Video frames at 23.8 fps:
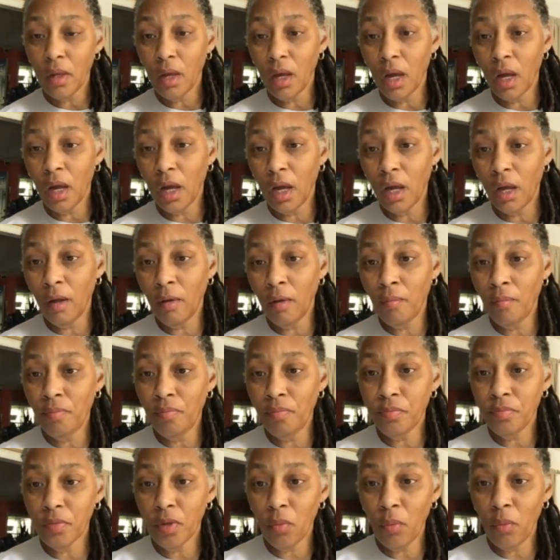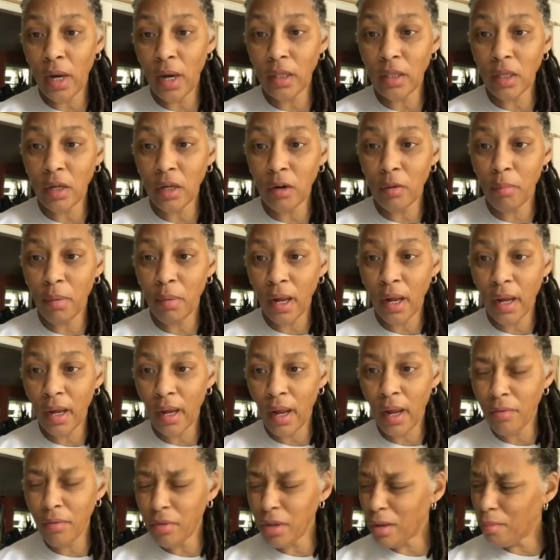Right there by,
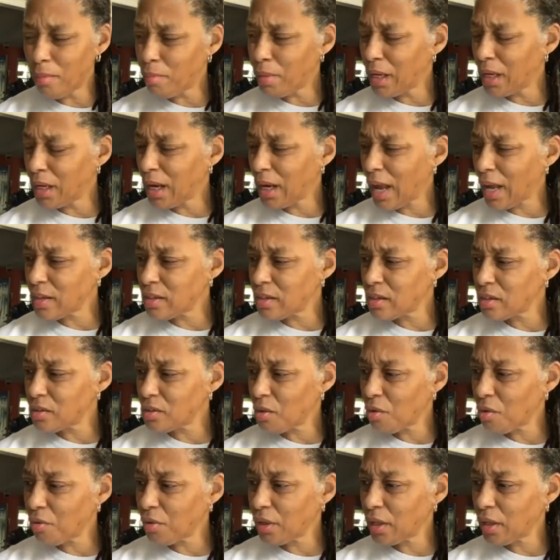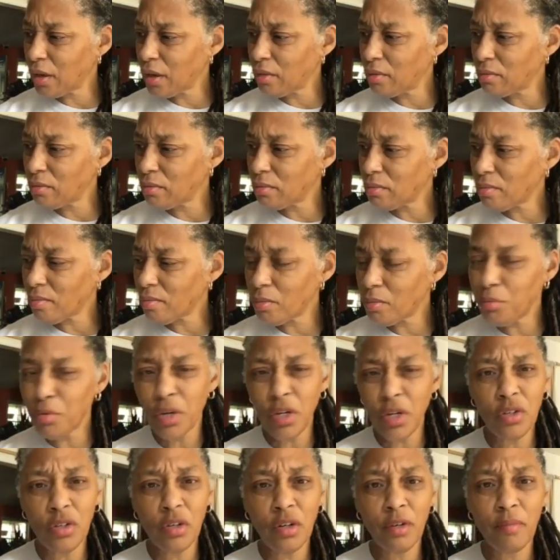I think Big Lots is over there. Pretty
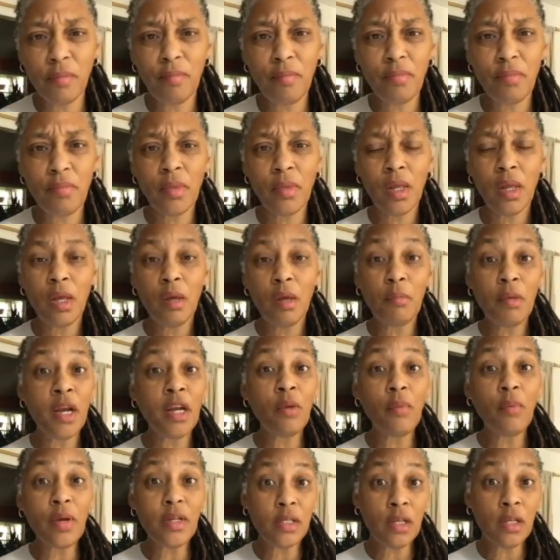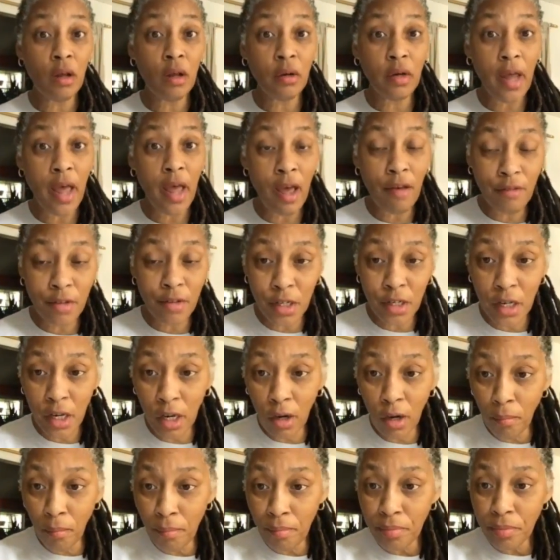sure. But anyways, on
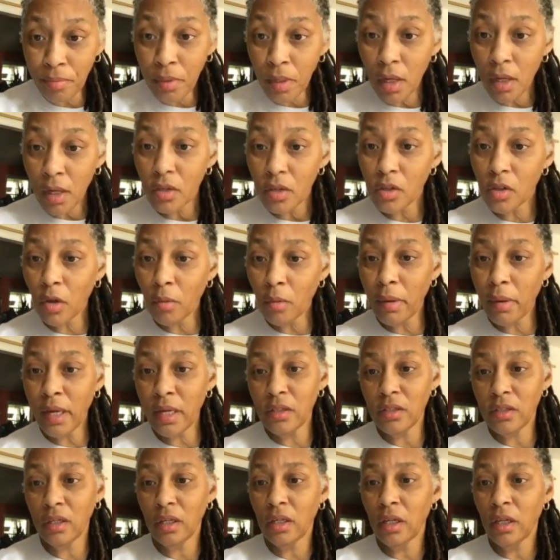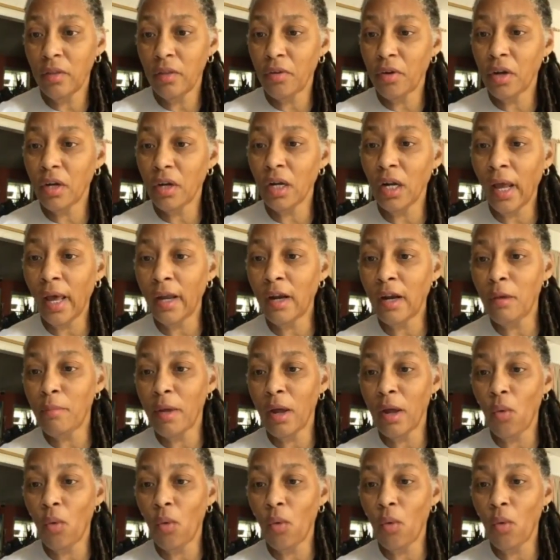Avondale. So basically, they're going to line up